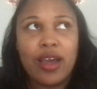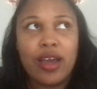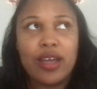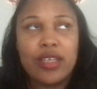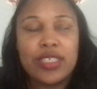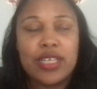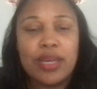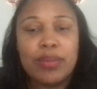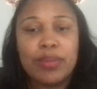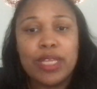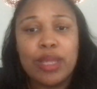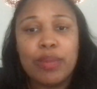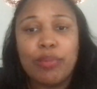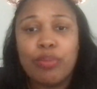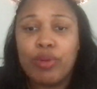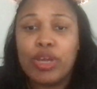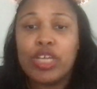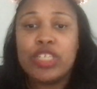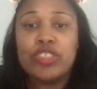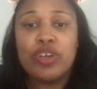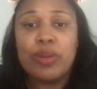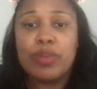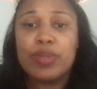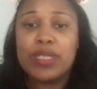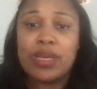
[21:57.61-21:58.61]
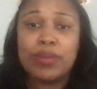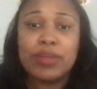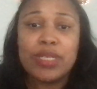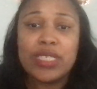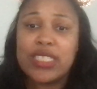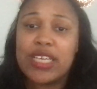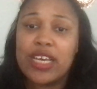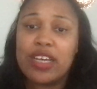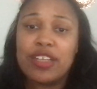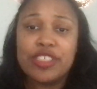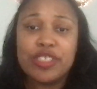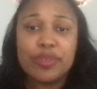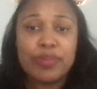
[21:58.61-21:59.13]
something that brings you up and something
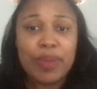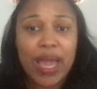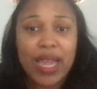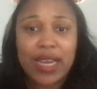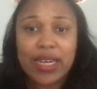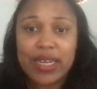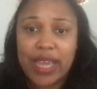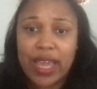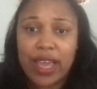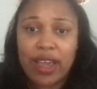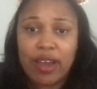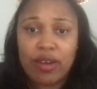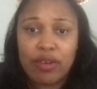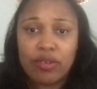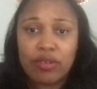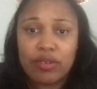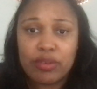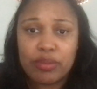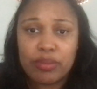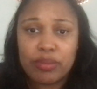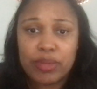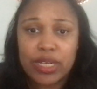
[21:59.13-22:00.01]
that tears you back down.